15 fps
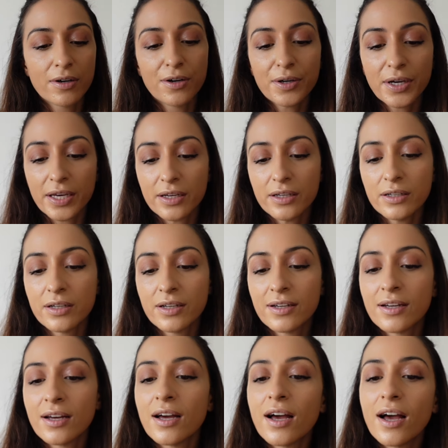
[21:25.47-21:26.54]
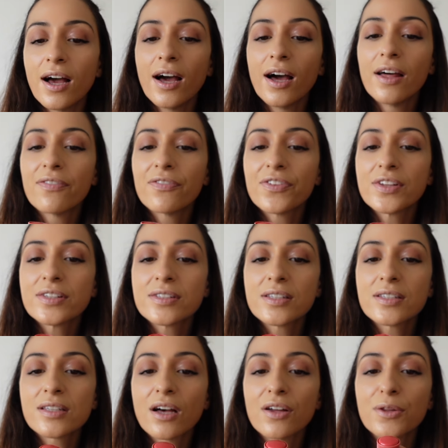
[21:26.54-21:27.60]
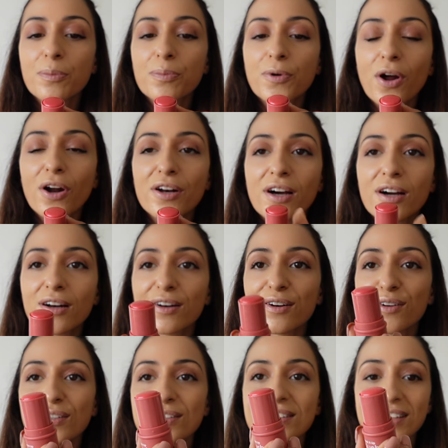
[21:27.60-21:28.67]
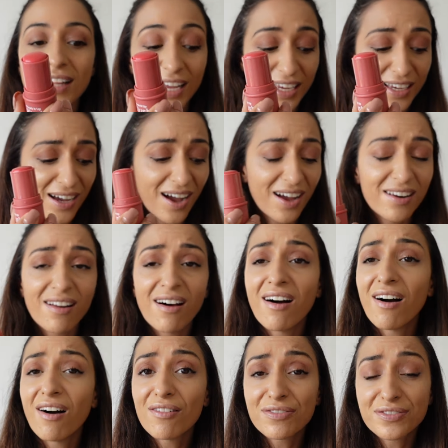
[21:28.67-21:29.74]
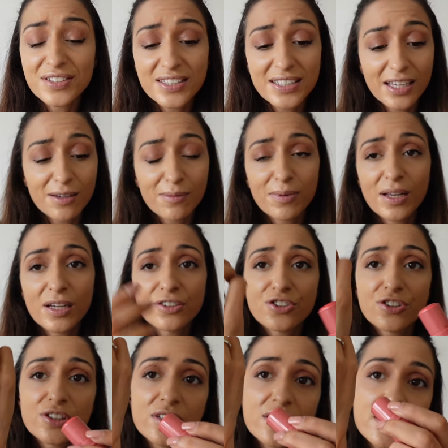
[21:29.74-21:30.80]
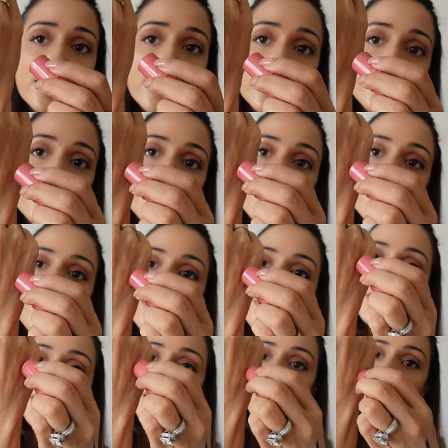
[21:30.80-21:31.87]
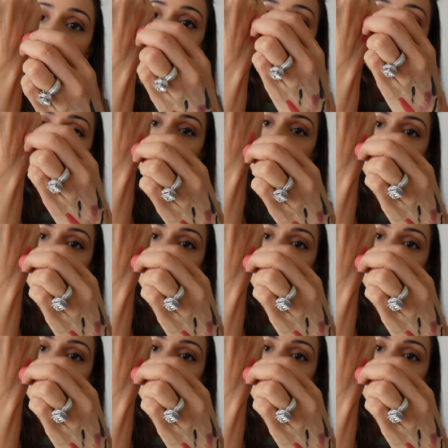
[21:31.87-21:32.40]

Okay. And this is how the product looks like. I love stick blushes. Let's see it on the hand.